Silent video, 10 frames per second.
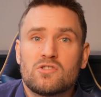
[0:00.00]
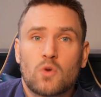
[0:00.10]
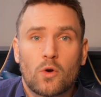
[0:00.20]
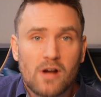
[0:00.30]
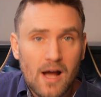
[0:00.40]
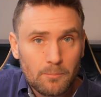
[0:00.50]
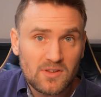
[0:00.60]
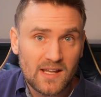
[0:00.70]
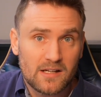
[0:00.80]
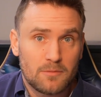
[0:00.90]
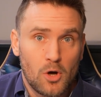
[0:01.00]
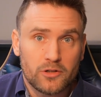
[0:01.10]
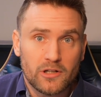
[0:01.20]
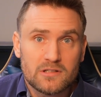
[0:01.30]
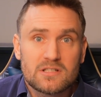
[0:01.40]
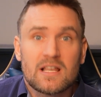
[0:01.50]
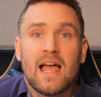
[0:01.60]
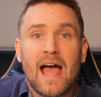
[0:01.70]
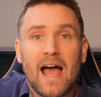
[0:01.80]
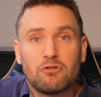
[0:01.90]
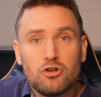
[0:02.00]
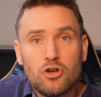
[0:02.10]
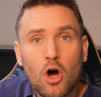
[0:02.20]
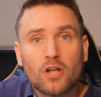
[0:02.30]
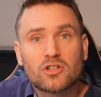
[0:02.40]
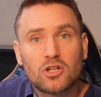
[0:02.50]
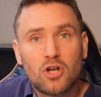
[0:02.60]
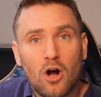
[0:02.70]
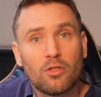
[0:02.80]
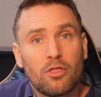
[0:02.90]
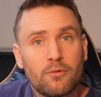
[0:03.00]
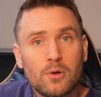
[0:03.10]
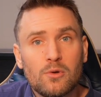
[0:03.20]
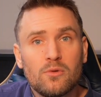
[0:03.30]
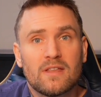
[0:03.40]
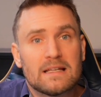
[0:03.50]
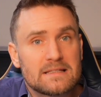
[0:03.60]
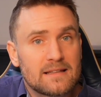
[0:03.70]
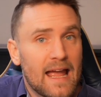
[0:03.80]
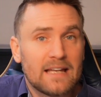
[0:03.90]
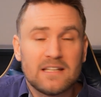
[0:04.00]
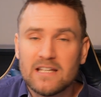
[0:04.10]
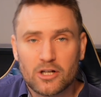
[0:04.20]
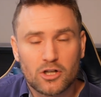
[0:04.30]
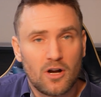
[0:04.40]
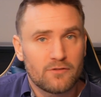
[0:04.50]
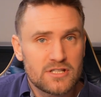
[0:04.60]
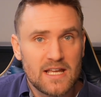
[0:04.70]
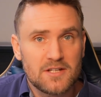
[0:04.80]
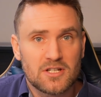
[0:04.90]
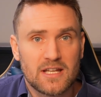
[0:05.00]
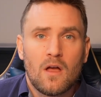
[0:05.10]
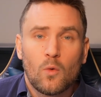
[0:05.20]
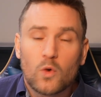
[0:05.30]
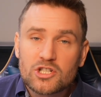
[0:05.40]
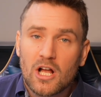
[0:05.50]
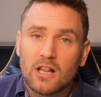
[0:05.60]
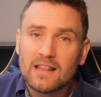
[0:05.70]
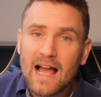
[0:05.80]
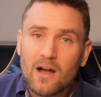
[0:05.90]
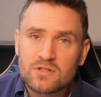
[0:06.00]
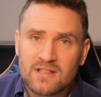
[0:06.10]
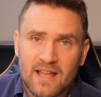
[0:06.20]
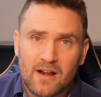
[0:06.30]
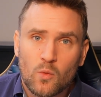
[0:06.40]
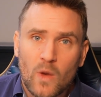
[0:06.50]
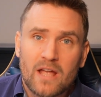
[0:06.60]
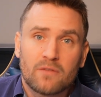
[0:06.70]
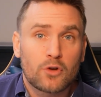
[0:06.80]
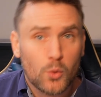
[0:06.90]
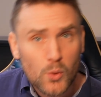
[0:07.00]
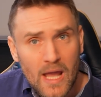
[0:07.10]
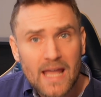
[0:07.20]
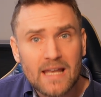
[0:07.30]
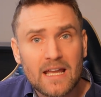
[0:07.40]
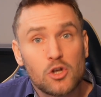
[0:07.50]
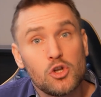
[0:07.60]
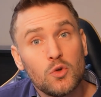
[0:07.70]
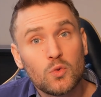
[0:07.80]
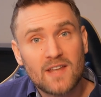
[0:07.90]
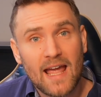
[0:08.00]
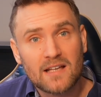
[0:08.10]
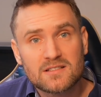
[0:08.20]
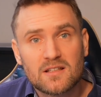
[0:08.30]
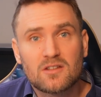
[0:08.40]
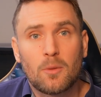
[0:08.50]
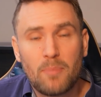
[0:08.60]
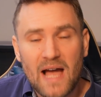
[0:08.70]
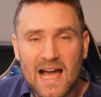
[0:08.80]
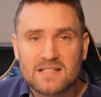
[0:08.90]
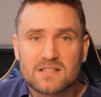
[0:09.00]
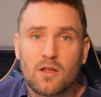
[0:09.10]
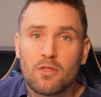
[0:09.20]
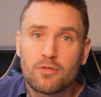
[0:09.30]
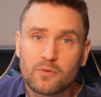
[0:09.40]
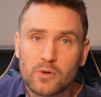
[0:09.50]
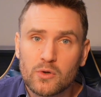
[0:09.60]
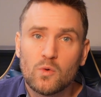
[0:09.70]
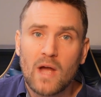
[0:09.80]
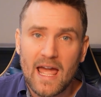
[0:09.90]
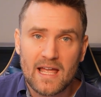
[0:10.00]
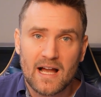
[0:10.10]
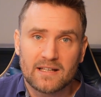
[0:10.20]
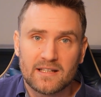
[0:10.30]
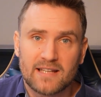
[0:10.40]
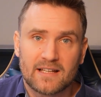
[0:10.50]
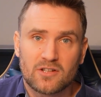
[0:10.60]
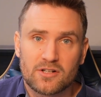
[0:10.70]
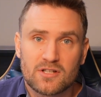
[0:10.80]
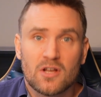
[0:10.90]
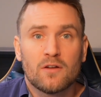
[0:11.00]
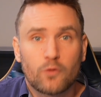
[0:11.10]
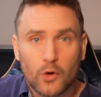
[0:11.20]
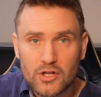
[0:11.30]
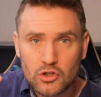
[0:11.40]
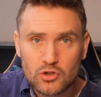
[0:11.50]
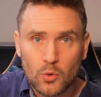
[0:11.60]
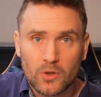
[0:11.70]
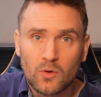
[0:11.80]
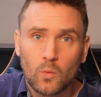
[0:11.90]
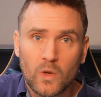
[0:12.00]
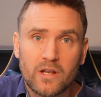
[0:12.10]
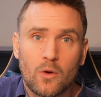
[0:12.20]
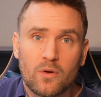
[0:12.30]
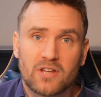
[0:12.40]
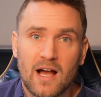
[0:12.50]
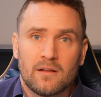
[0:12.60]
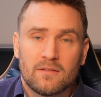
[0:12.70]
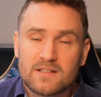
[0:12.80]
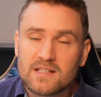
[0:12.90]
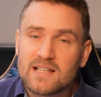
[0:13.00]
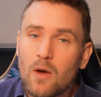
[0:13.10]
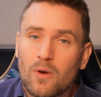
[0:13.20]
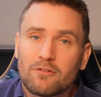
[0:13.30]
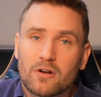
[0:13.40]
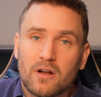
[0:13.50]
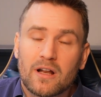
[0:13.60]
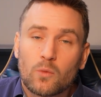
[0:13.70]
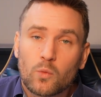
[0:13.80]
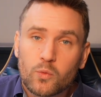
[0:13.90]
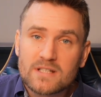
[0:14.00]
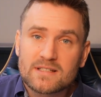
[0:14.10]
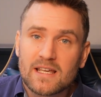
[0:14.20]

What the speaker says: or updated models have not gone through this 10-year conversation yet, which allows their way of creating new text to pass through AI detectors for a short window of time. This is, however, a risky